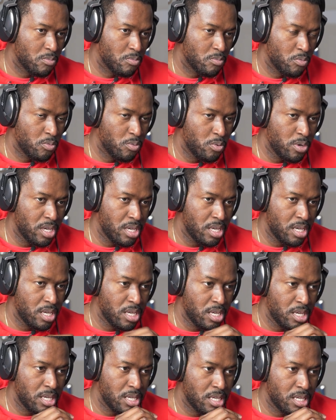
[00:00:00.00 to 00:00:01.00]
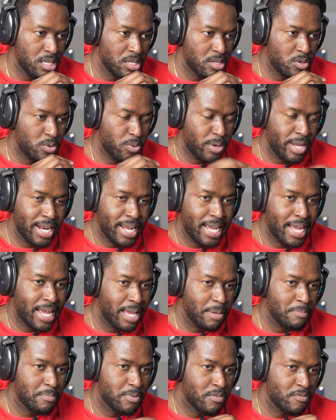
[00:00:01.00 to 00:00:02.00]
we create a
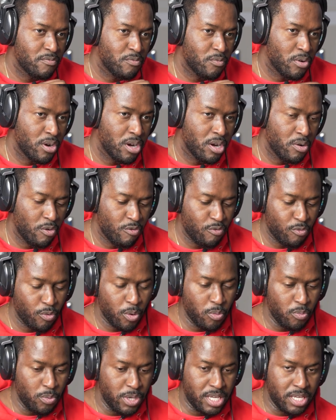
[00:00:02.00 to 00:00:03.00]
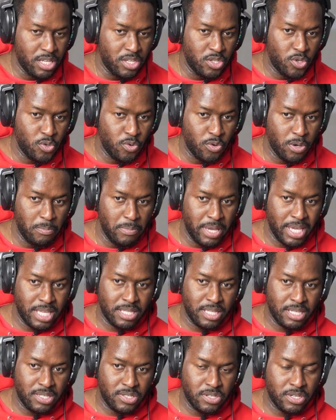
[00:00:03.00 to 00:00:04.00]
hype of what we can do and
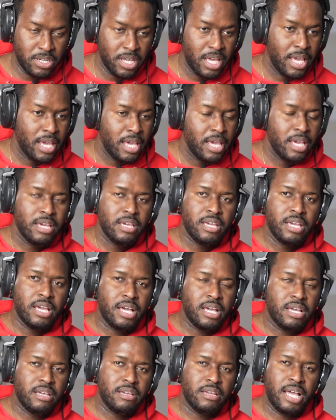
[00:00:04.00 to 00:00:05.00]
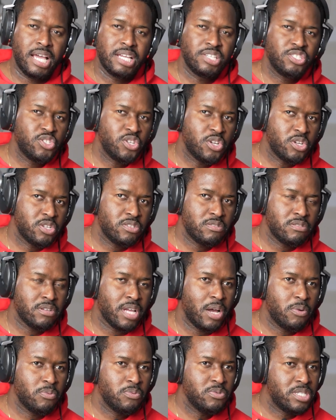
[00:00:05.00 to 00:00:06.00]
make this a. Actually, not.
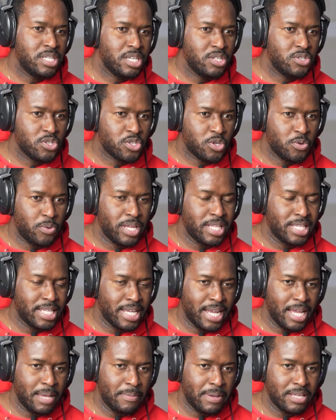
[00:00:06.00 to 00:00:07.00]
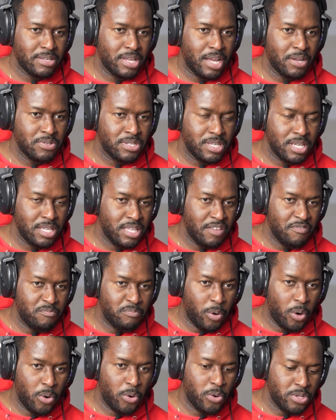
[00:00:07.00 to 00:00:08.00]
I wouldn't say just create the hype. I'll say they've
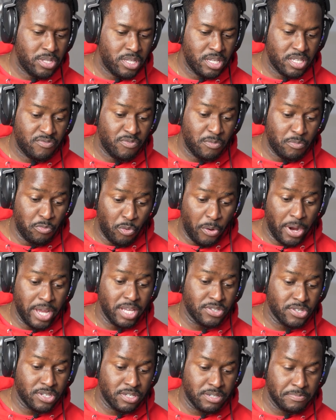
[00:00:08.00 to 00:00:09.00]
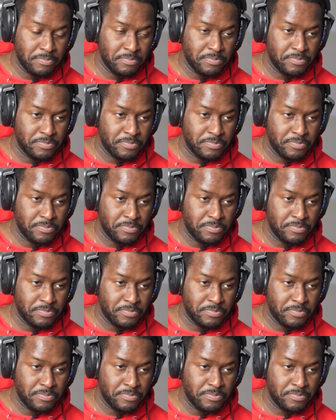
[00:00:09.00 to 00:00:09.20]
borrowed this from Razer.